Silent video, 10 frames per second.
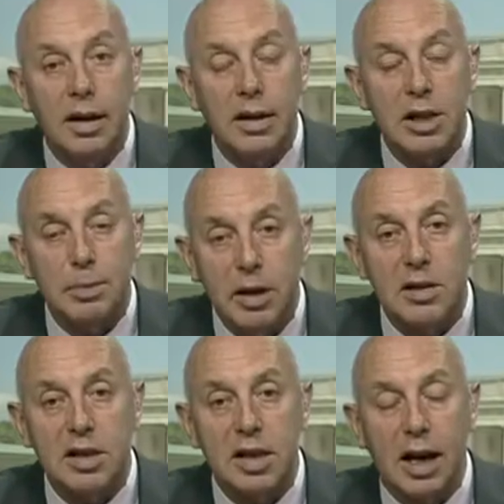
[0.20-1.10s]
it's
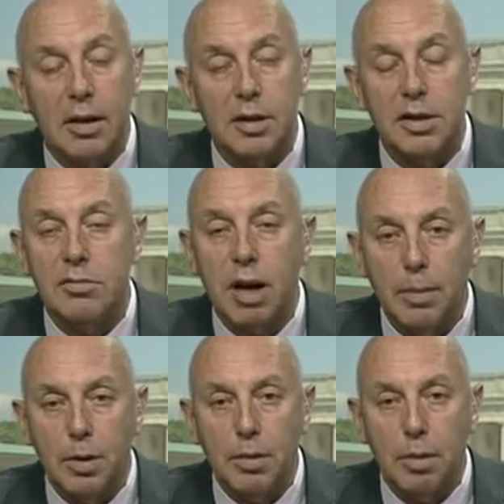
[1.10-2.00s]
Spiegel's account. It's a
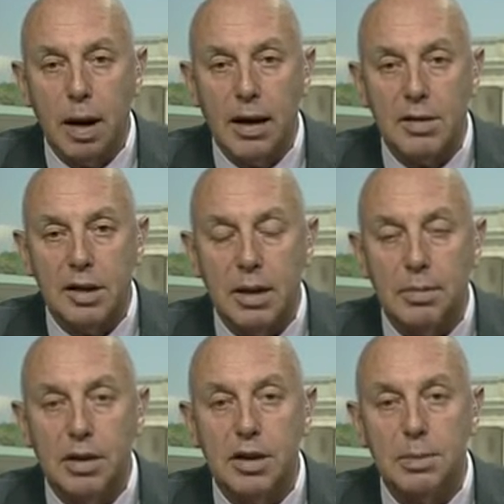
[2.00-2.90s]
reputable
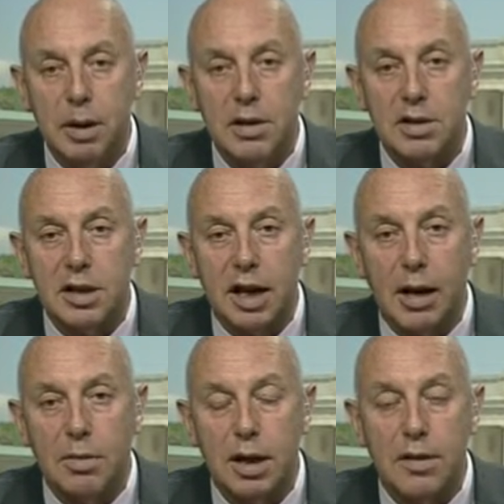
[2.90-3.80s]
magazine, but it's Spiegel's account.